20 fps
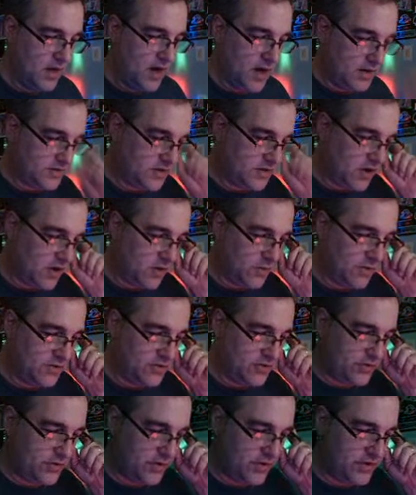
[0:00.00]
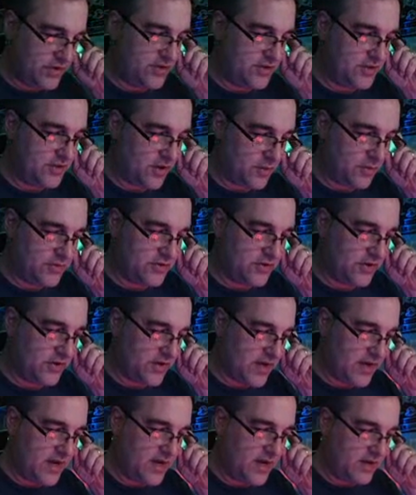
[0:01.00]
Star Wars Trilogy, Star Wars
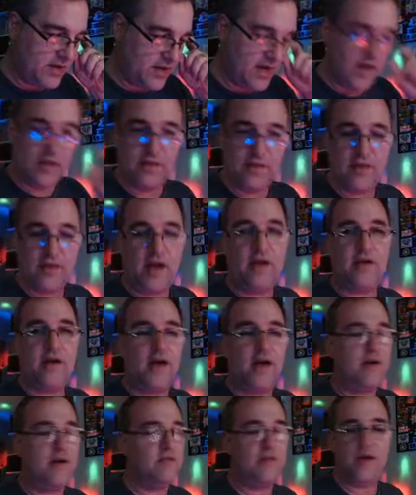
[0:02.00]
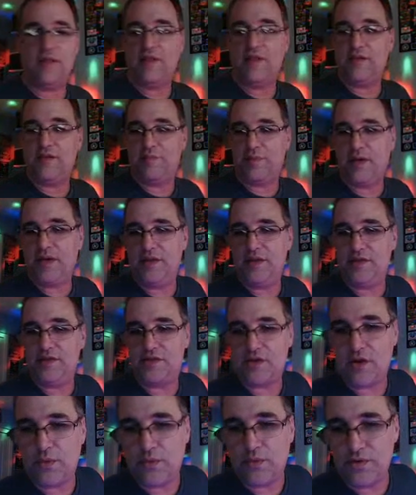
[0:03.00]
Arcade. Yeah, I love playing the
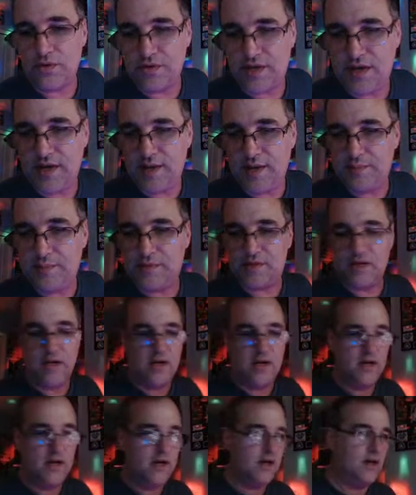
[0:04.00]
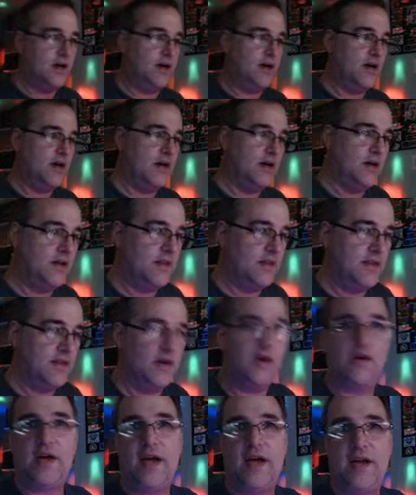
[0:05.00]
Star Wars games, the
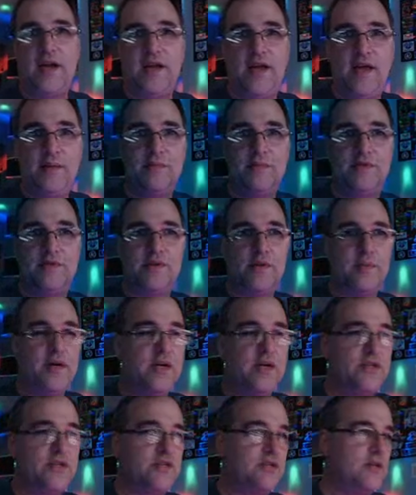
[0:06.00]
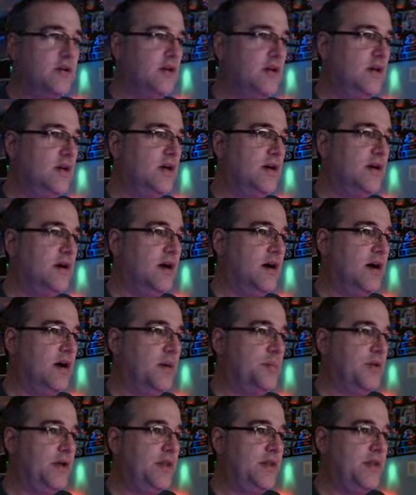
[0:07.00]
arcade games so much. I
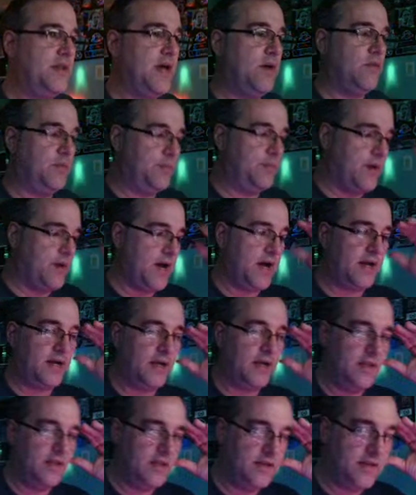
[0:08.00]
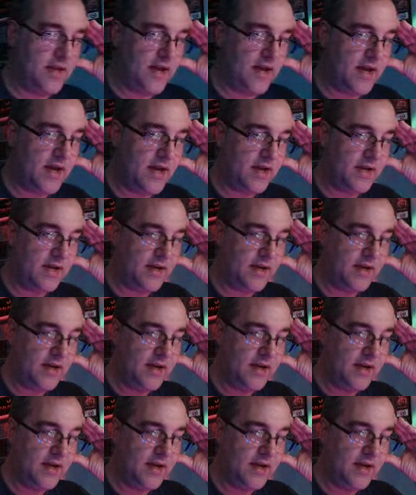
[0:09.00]
played that one back in the day